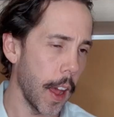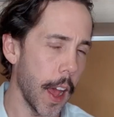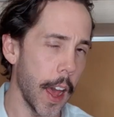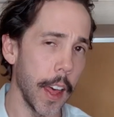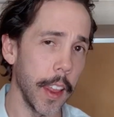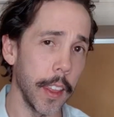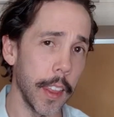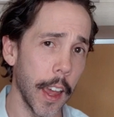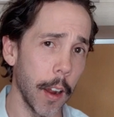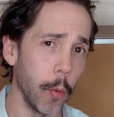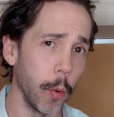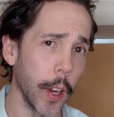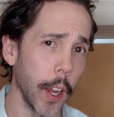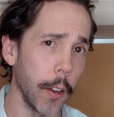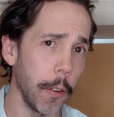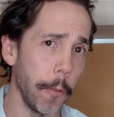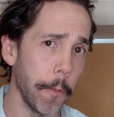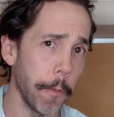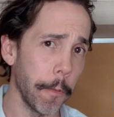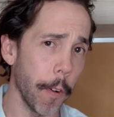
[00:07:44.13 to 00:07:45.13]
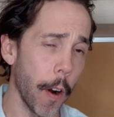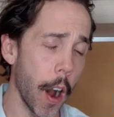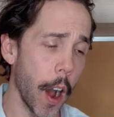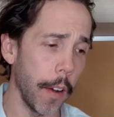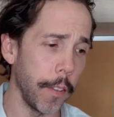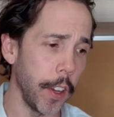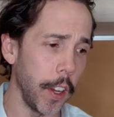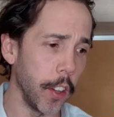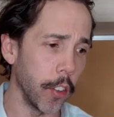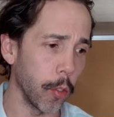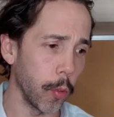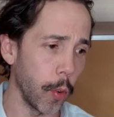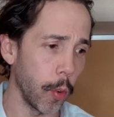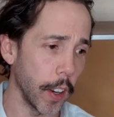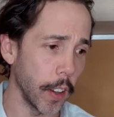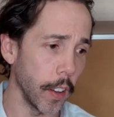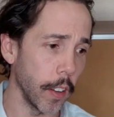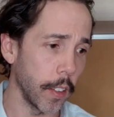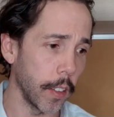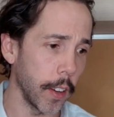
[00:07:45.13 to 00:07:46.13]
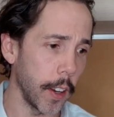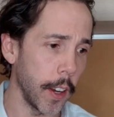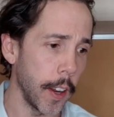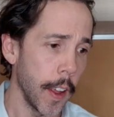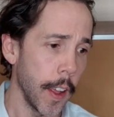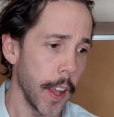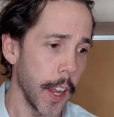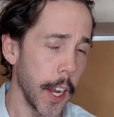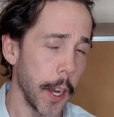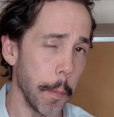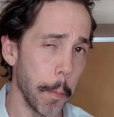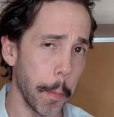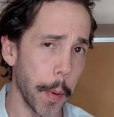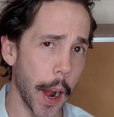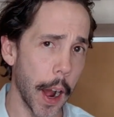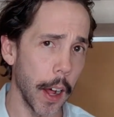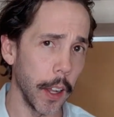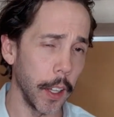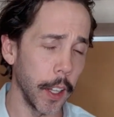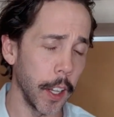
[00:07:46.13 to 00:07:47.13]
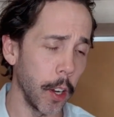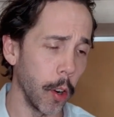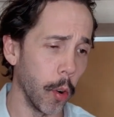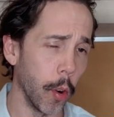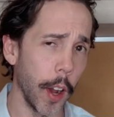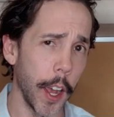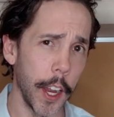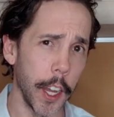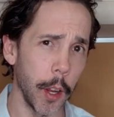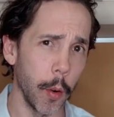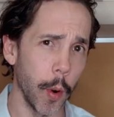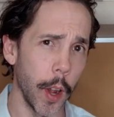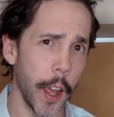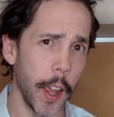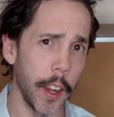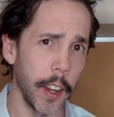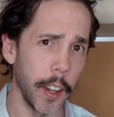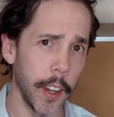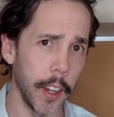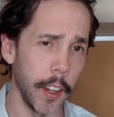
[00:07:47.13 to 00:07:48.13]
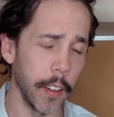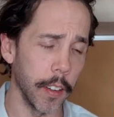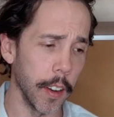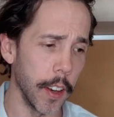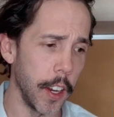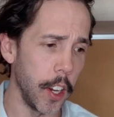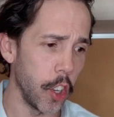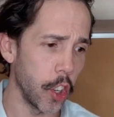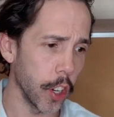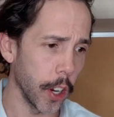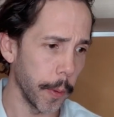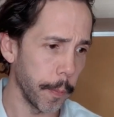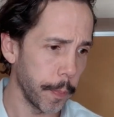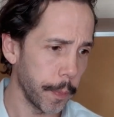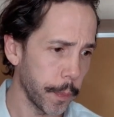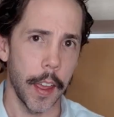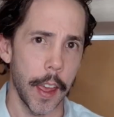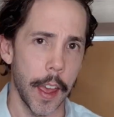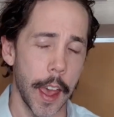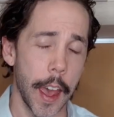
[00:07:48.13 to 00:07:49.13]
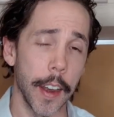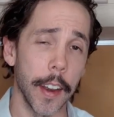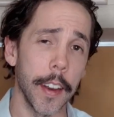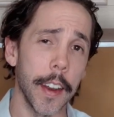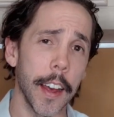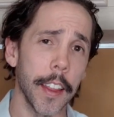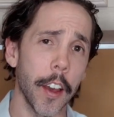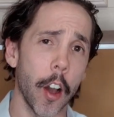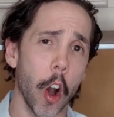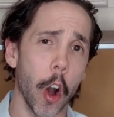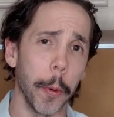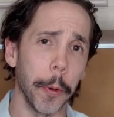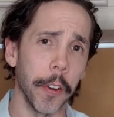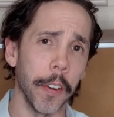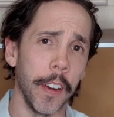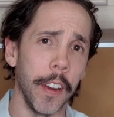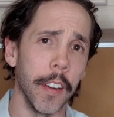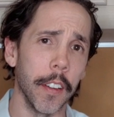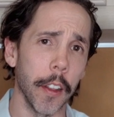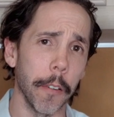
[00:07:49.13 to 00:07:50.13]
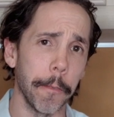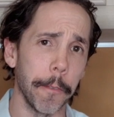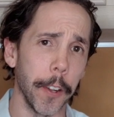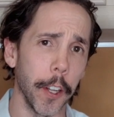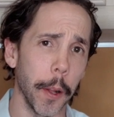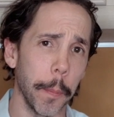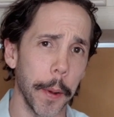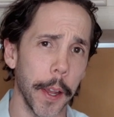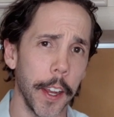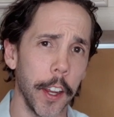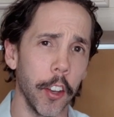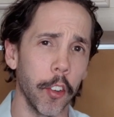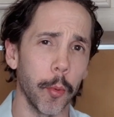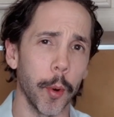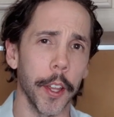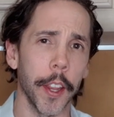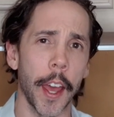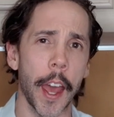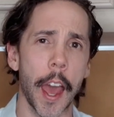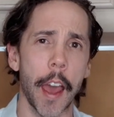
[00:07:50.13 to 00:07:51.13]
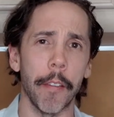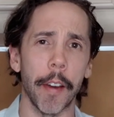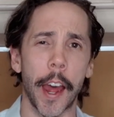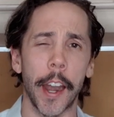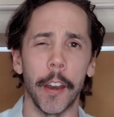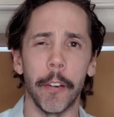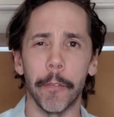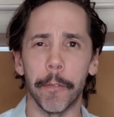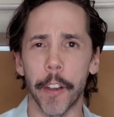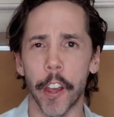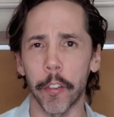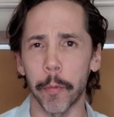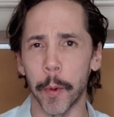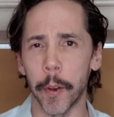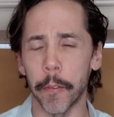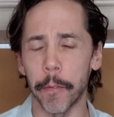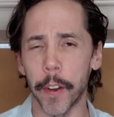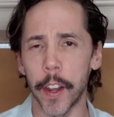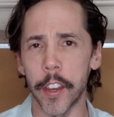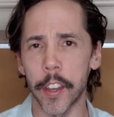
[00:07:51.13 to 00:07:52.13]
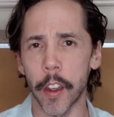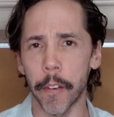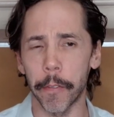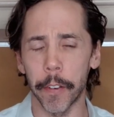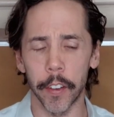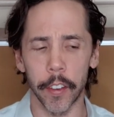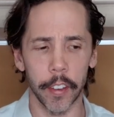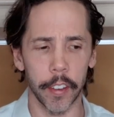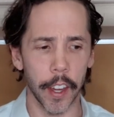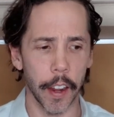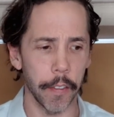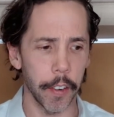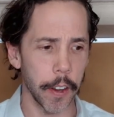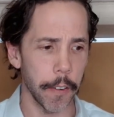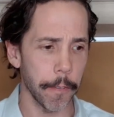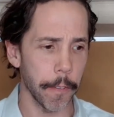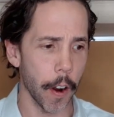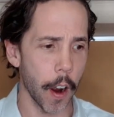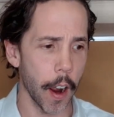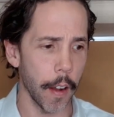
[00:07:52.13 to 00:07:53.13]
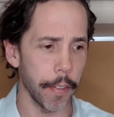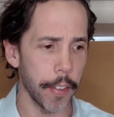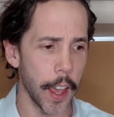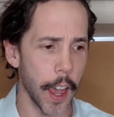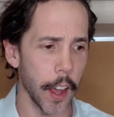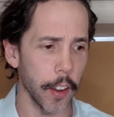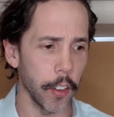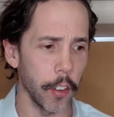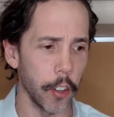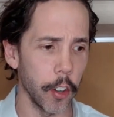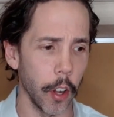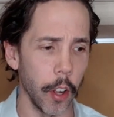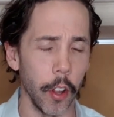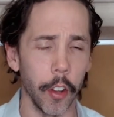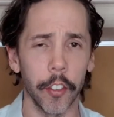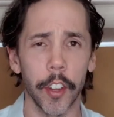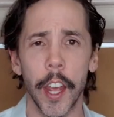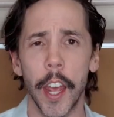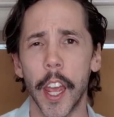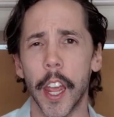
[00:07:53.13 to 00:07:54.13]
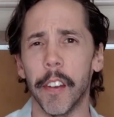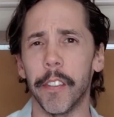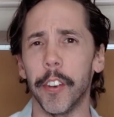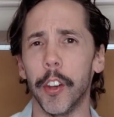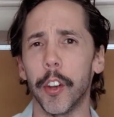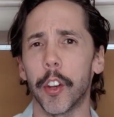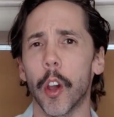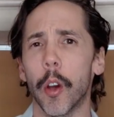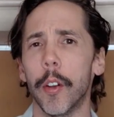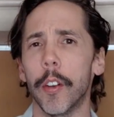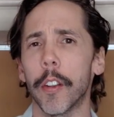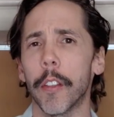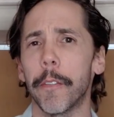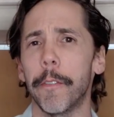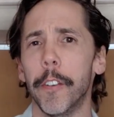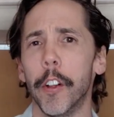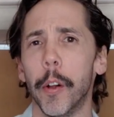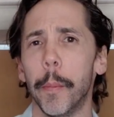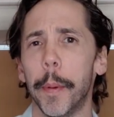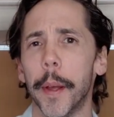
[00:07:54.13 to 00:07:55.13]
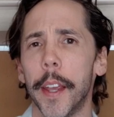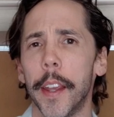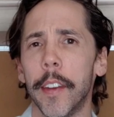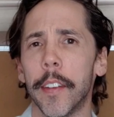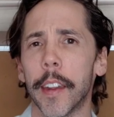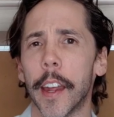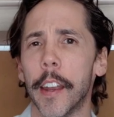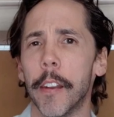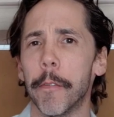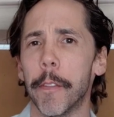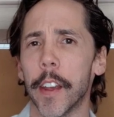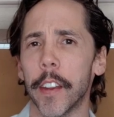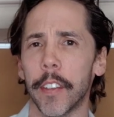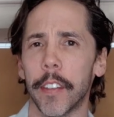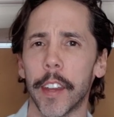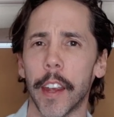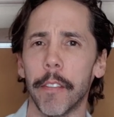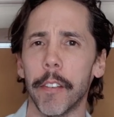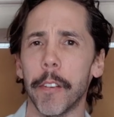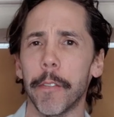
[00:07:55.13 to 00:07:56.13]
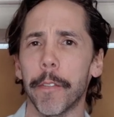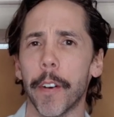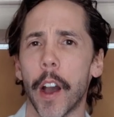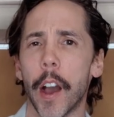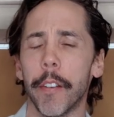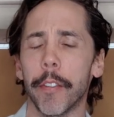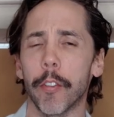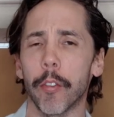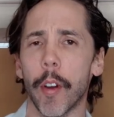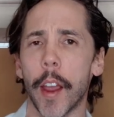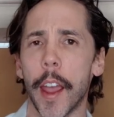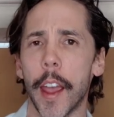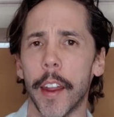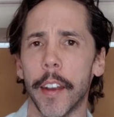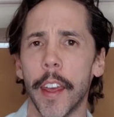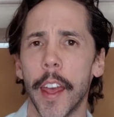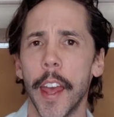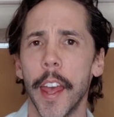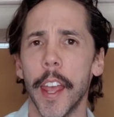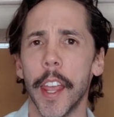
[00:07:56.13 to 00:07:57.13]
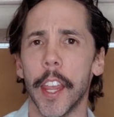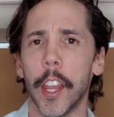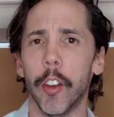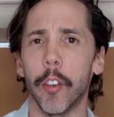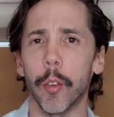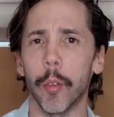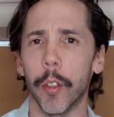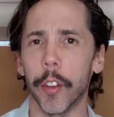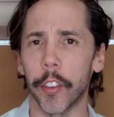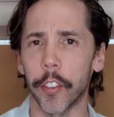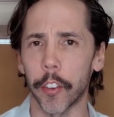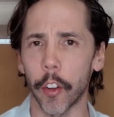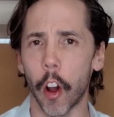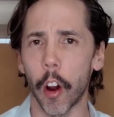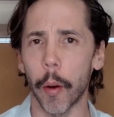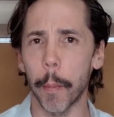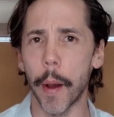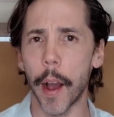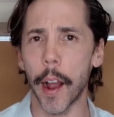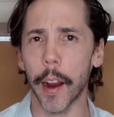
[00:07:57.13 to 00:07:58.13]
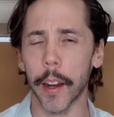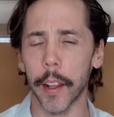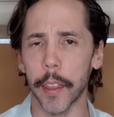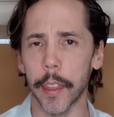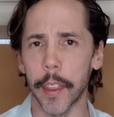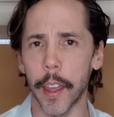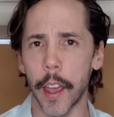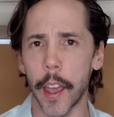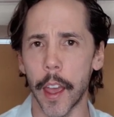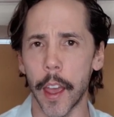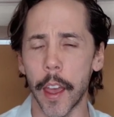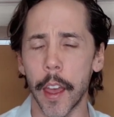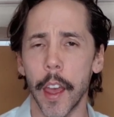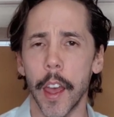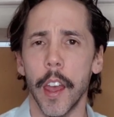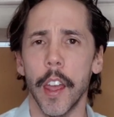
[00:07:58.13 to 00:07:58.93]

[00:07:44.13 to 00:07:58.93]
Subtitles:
and that will get you 5 years residency in Bali or anywhere in Indonesia. And another option is the Philippines, where they have an investment visa for $75,000. If you go to the Philippines and invest 75 grand into the stock market there,